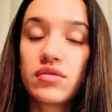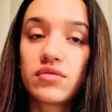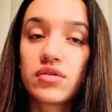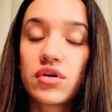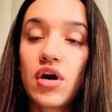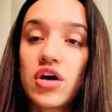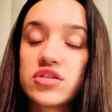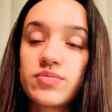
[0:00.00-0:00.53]

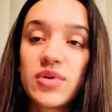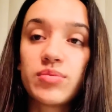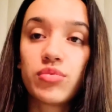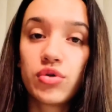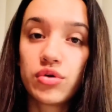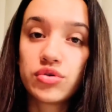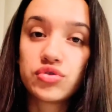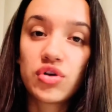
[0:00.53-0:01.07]
cause
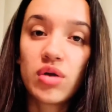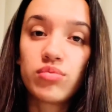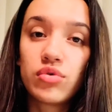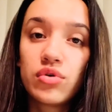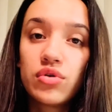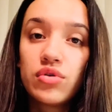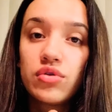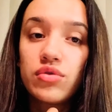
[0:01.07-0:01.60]
people
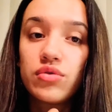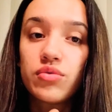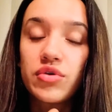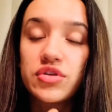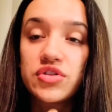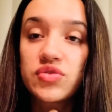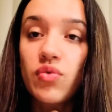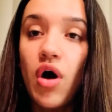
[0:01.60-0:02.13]
trouble with
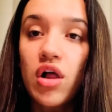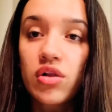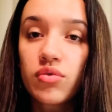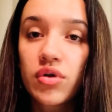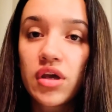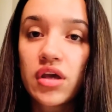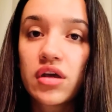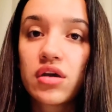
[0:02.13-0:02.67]

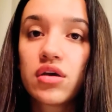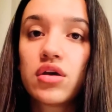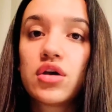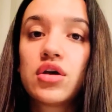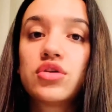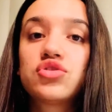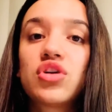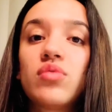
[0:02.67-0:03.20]
swallowing,
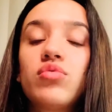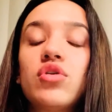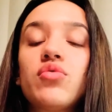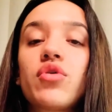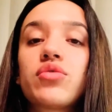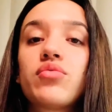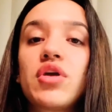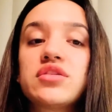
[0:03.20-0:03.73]
trouble
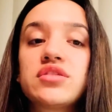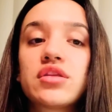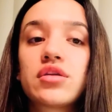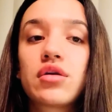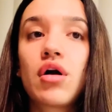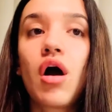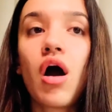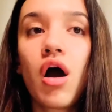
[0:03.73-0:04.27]
with raising
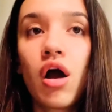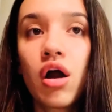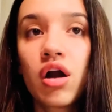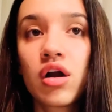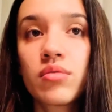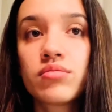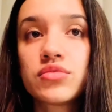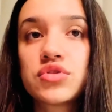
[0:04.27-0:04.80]
their
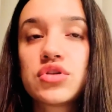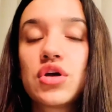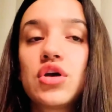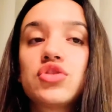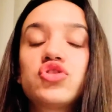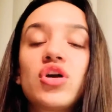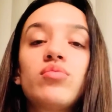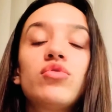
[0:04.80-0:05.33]
arms,
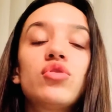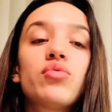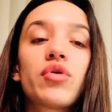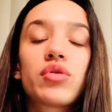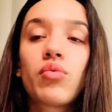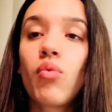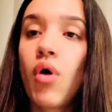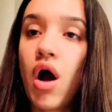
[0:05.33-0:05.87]
trouble
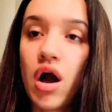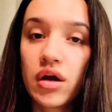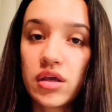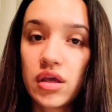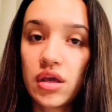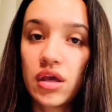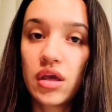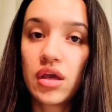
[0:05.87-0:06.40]
with
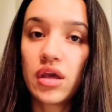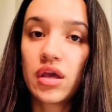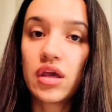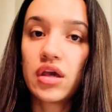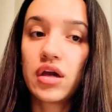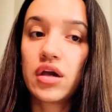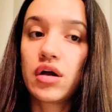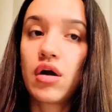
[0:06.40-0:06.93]
walking.
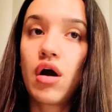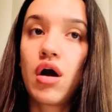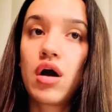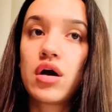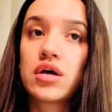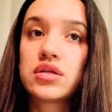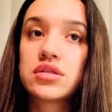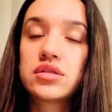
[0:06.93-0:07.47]
It can
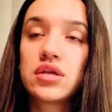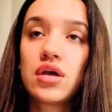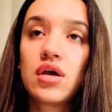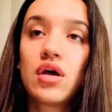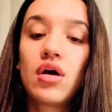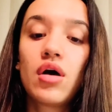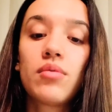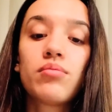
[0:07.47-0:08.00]
cause
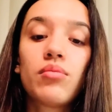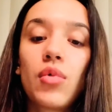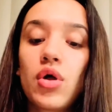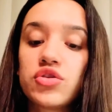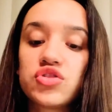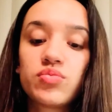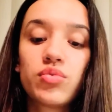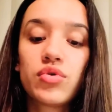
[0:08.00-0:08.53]

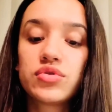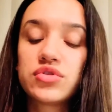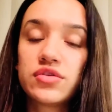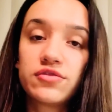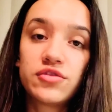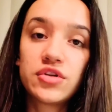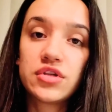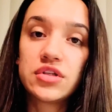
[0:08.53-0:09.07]
multiple
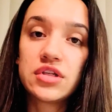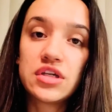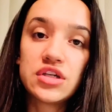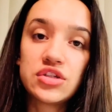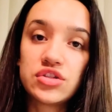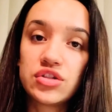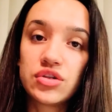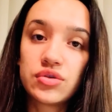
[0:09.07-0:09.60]
different
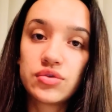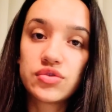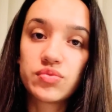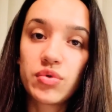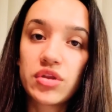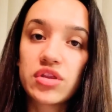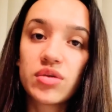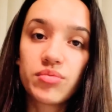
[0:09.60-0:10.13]
issues
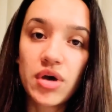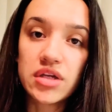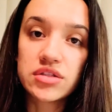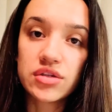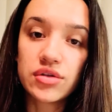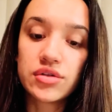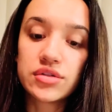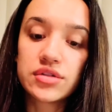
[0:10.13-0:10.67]
with the
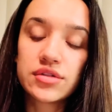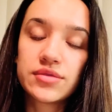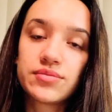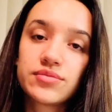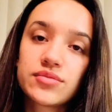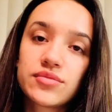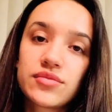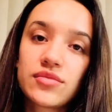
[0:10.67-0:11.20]
muscles.
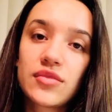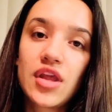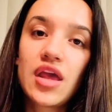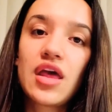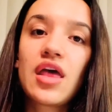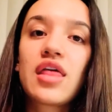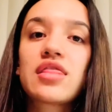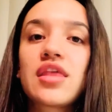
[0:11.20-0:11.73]

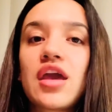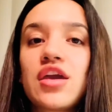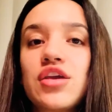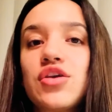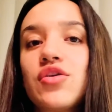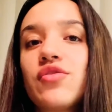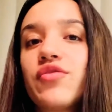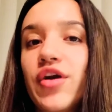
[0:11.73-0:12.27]
Thank
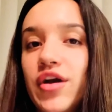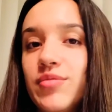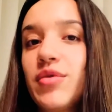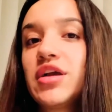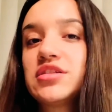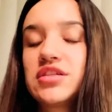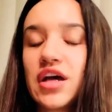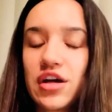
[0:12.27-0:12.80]
you very
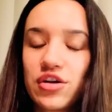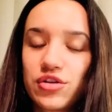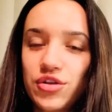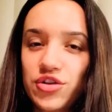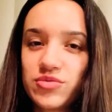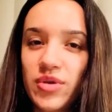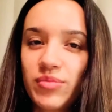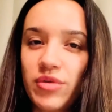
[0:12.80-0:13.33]
much. That
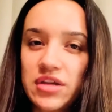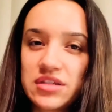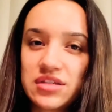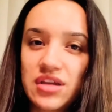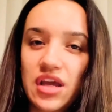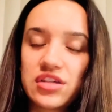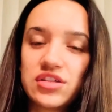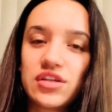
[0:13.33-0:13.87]
concludes my
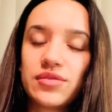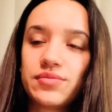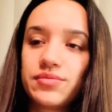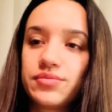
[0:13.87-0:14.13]
presentation.